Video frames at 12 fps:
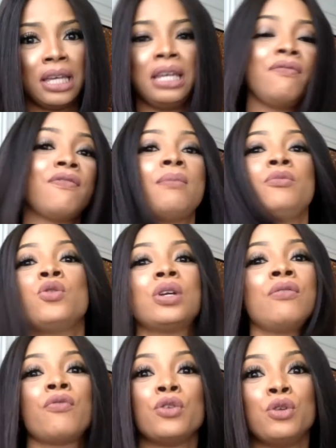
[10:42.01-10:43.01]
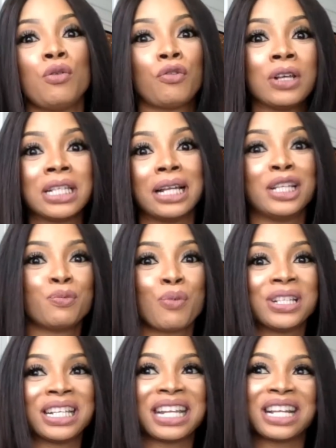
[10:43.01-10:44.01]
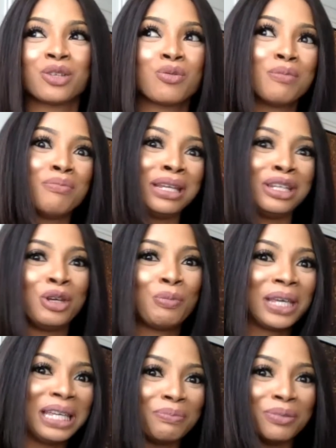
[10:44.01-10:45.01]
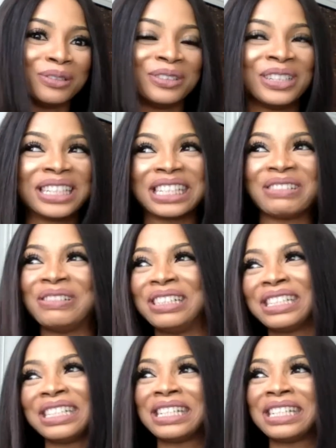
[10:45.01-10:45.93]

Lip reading: If I'm looking for new friends at this point, I said, I just want to meet new people. I just want to